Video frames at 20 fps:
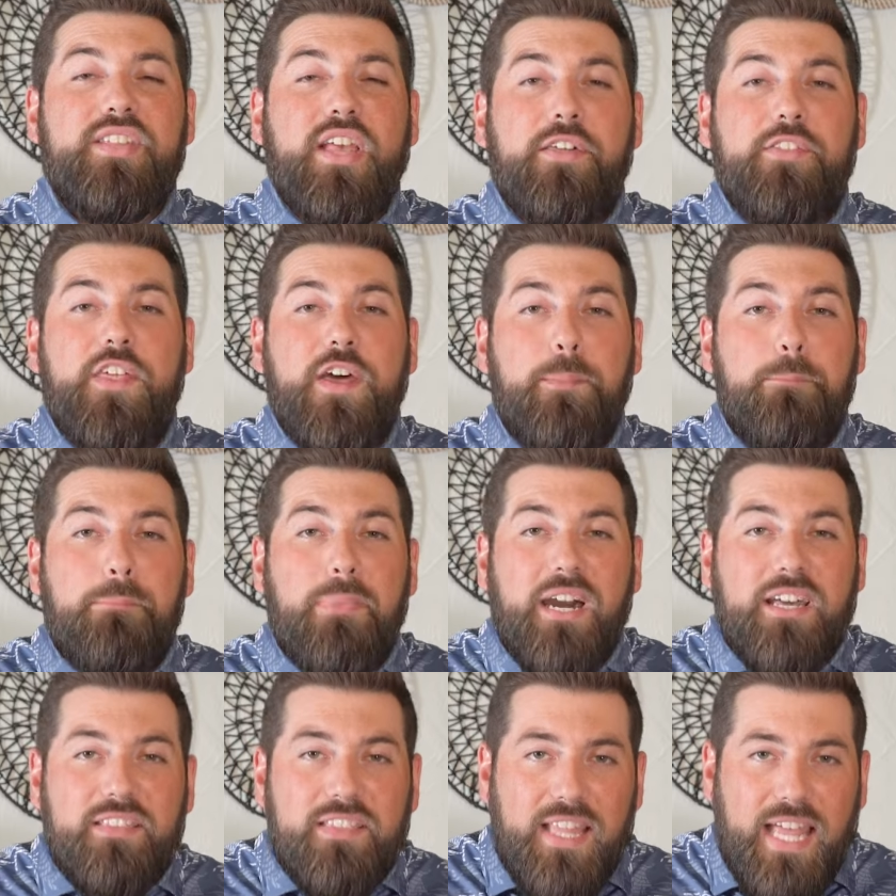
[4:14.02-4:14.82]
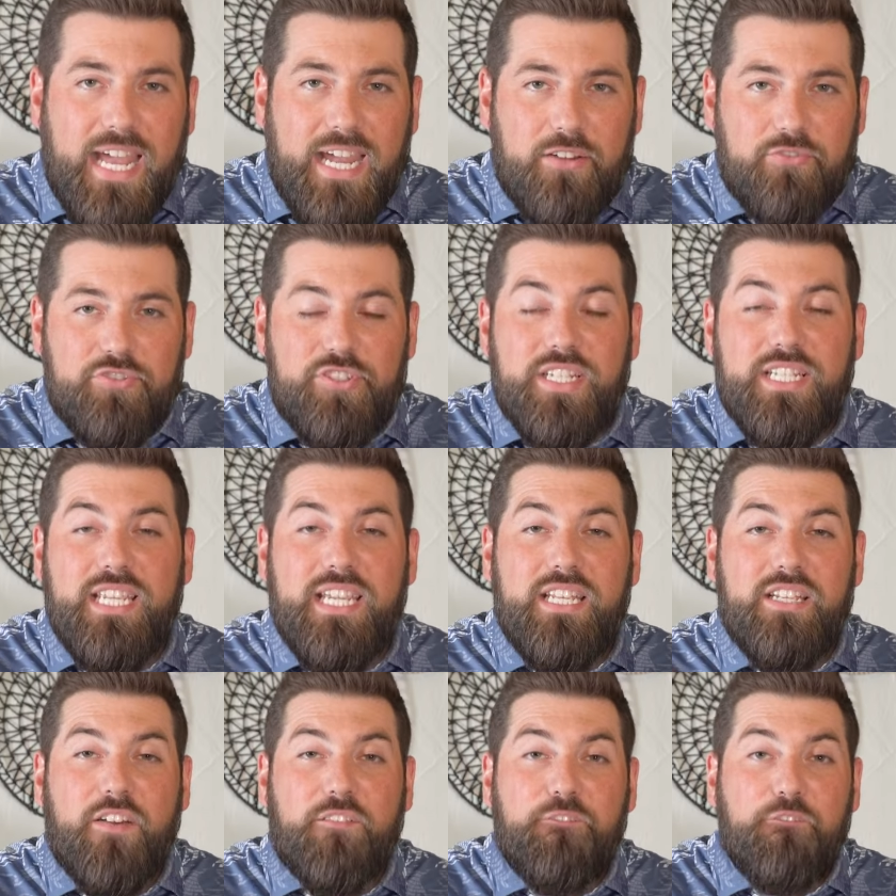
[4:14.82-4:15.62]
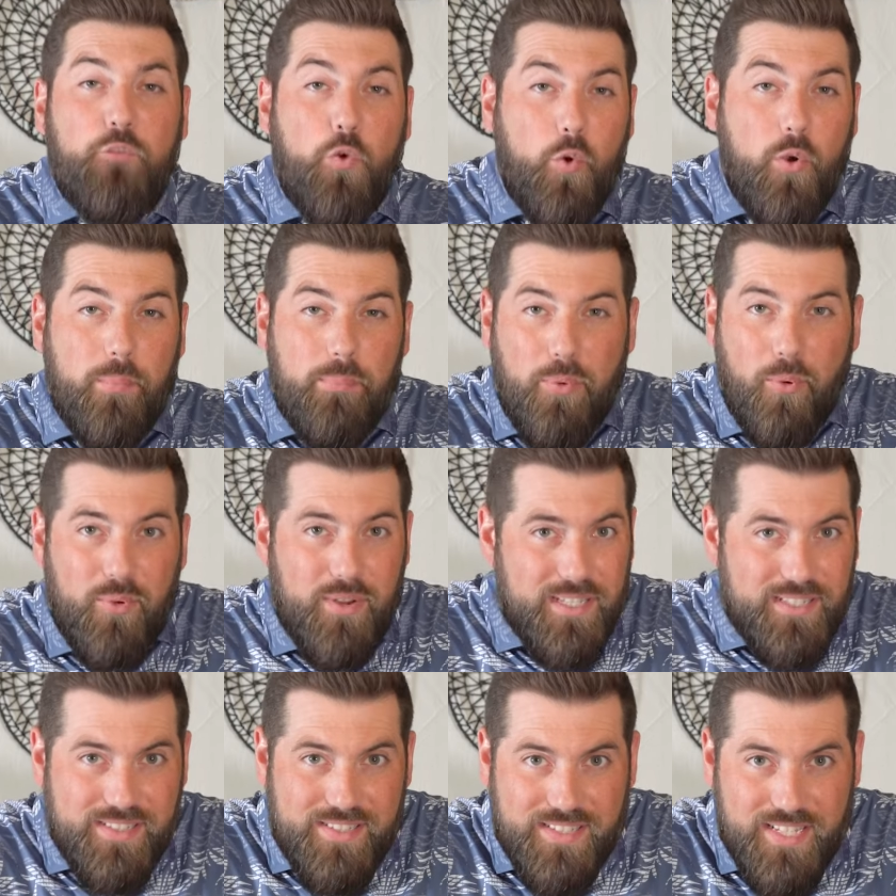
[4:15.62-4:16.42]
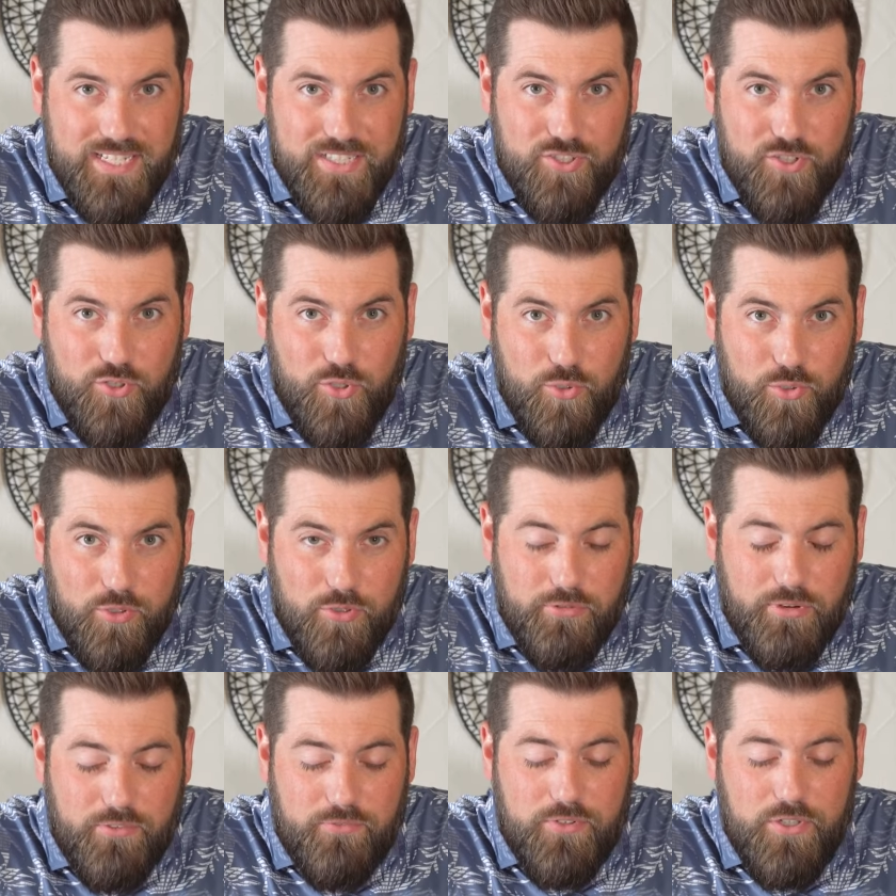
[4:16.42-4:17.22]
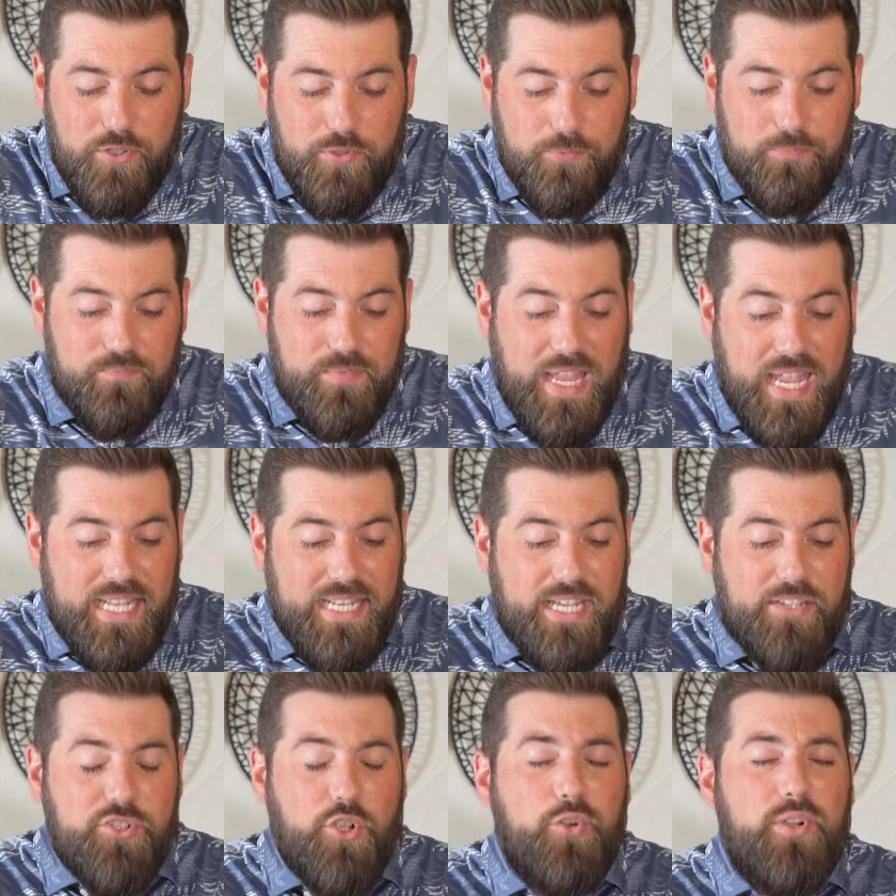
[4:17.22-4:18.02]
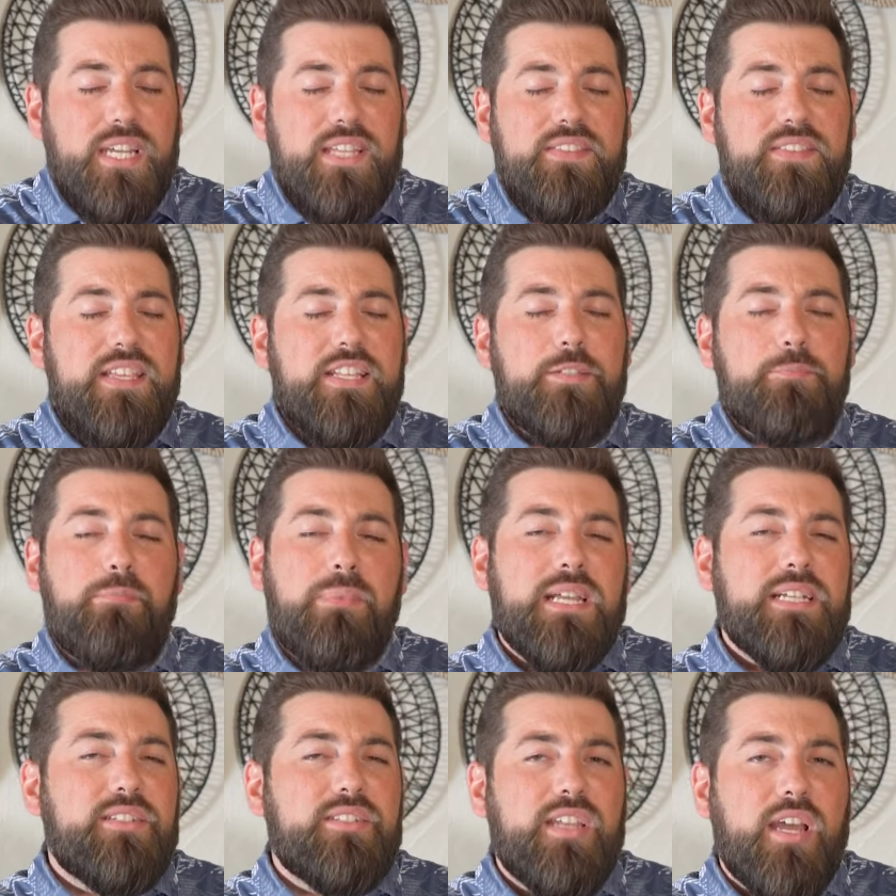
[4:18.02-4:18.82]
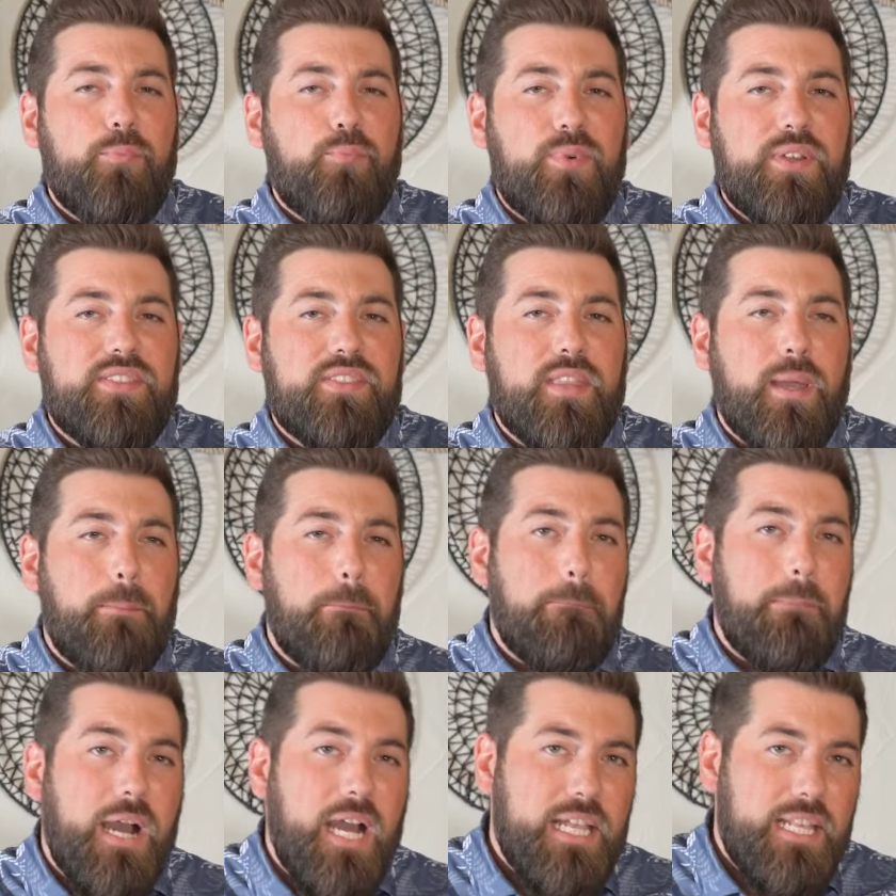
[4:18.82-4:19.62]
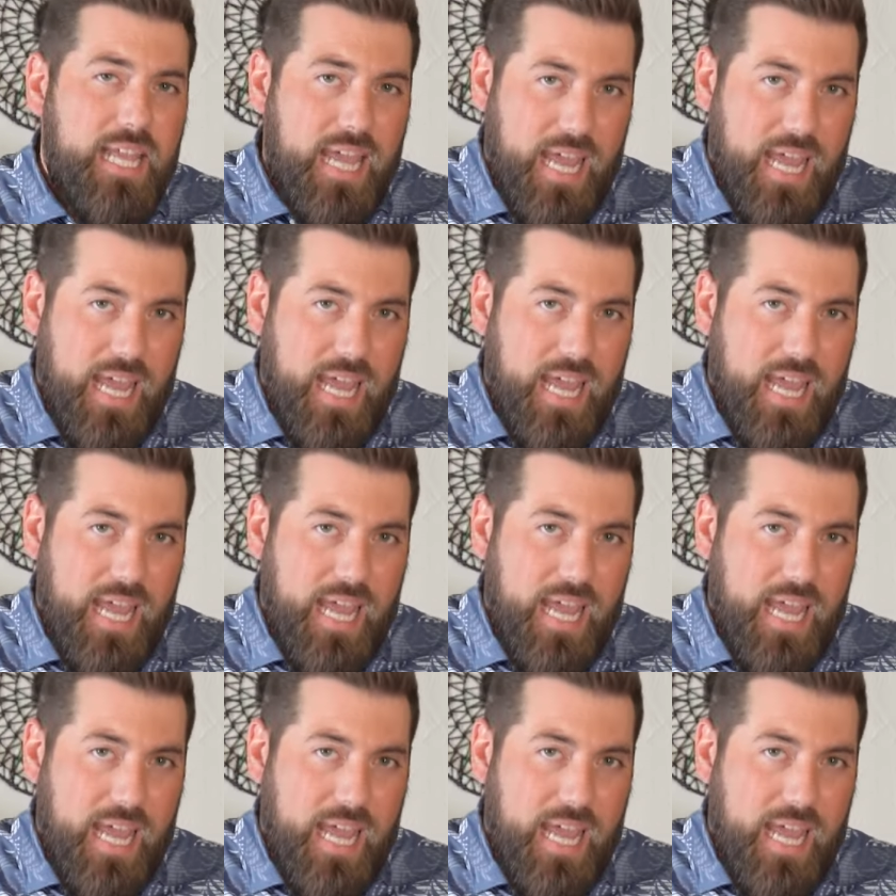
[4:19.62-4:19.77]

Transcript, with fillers: the Mudlounge. Again, a 4.6 Google review. Now, don't get this mixed up with the Mud